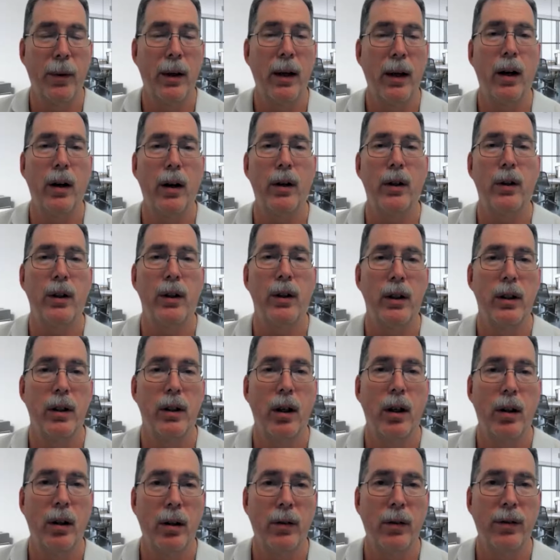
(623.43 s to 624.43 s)
there you can
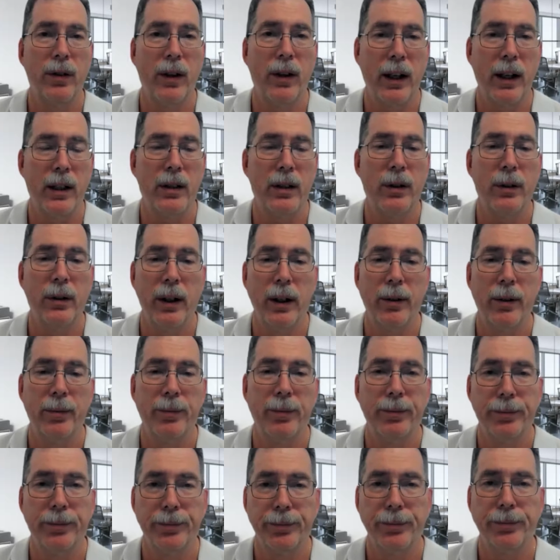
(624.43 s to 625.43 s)
fine tune
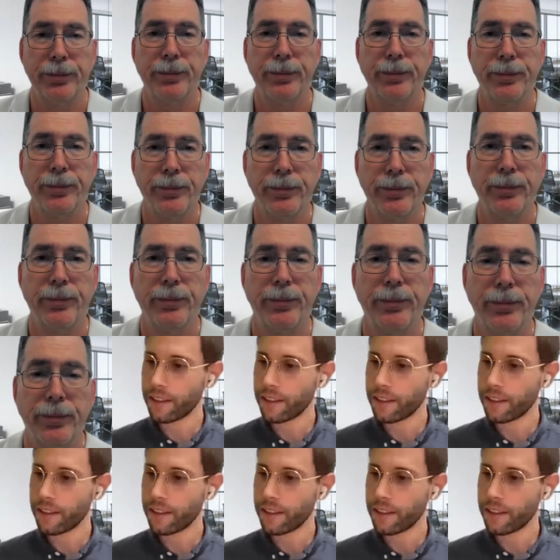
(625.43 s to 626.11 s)
it.